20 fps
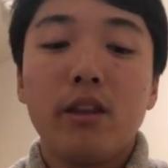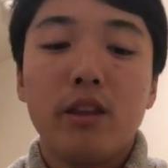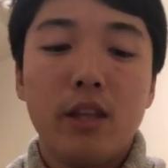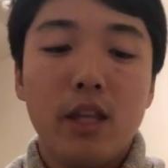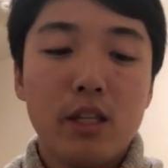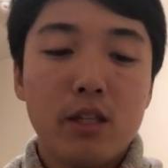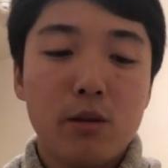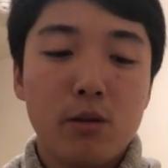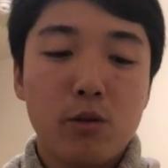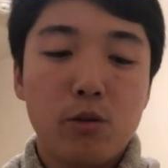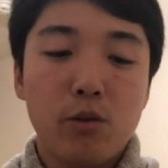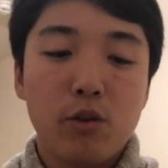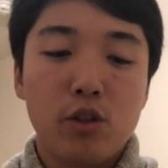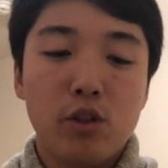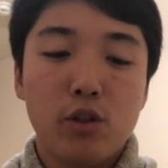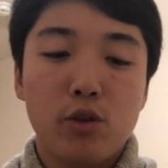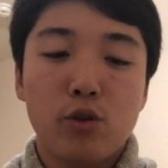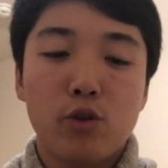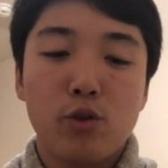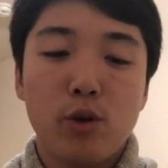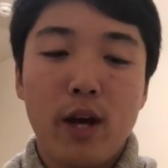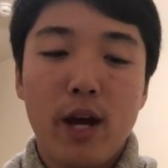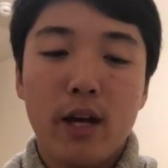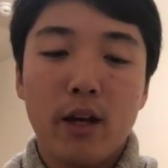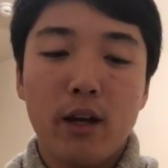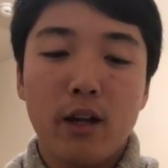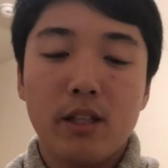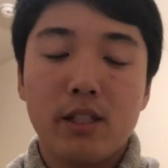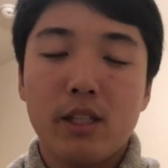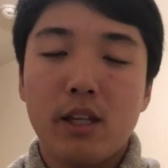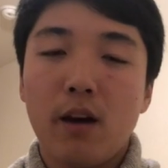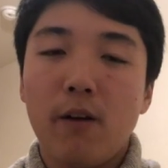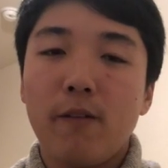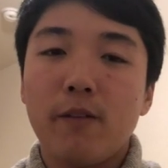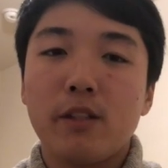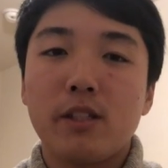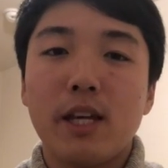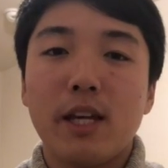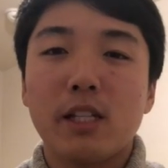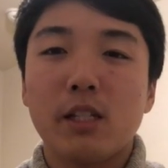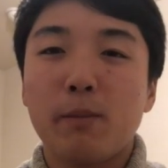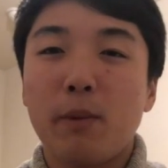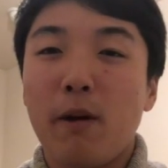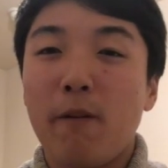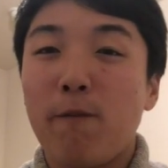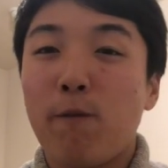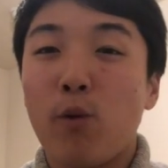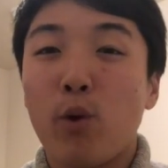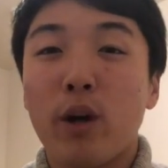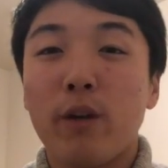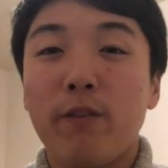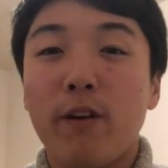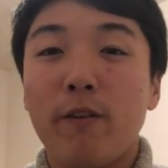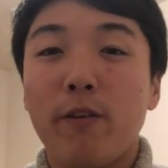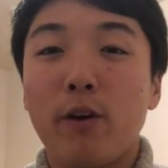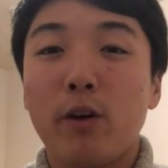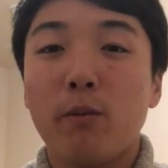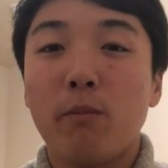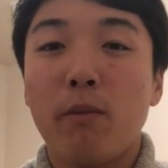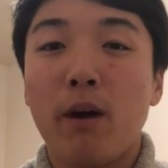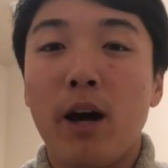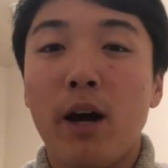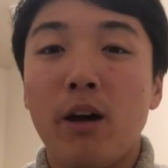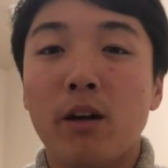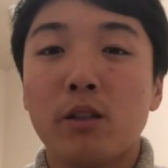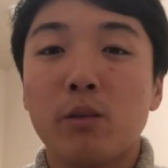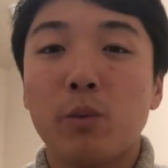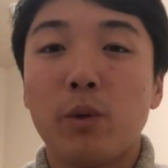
This trek itself takes about 4,500 miles